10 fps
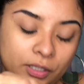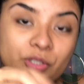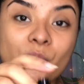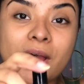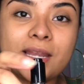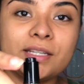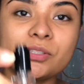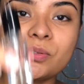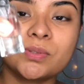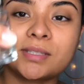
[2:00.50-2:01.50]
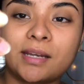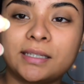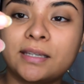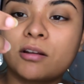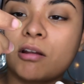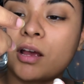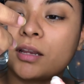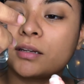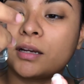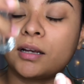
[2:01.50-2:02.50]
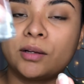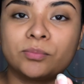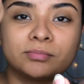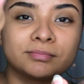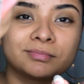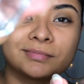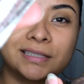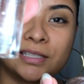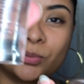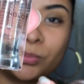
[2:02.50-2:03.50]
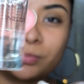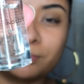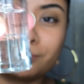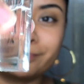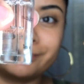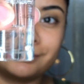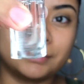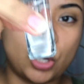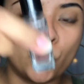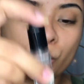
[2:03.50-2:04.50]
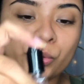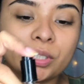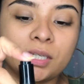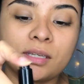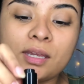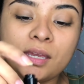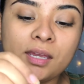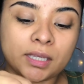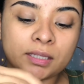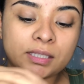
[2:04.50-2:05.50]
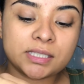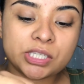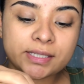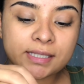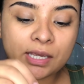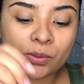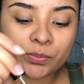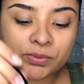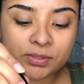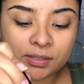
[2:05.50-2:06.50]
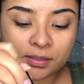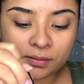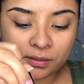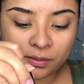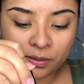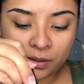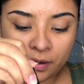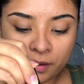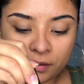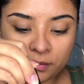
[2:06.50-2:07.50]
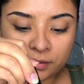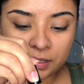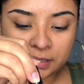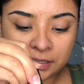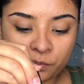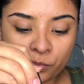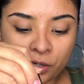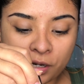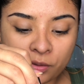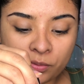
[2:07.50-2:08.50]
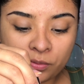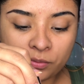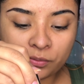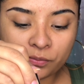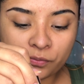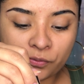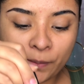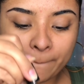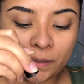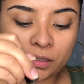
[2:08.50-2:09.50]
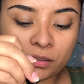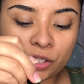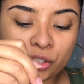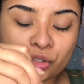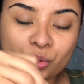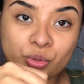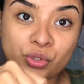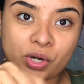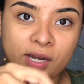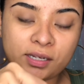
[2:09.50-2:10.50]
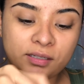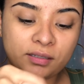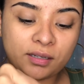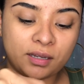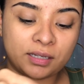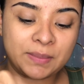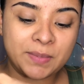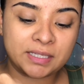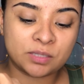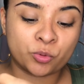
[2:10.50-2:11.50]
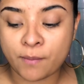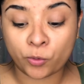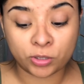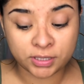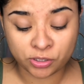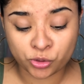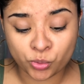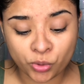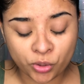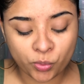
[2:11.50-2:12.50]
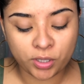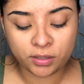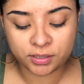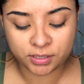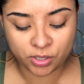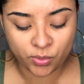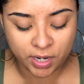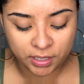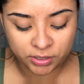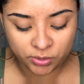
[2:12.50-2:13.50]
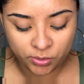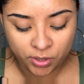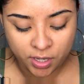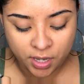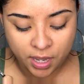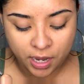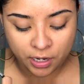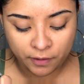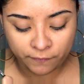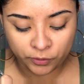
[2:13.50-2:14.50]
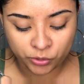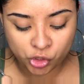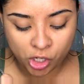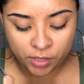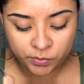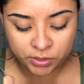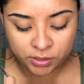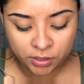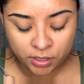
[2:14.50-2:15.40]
So I like to use that ink blot, this little oil thing, and this just helps the Dipbrow from being too dry. It makes it more easier to work with. So I like to add a few drops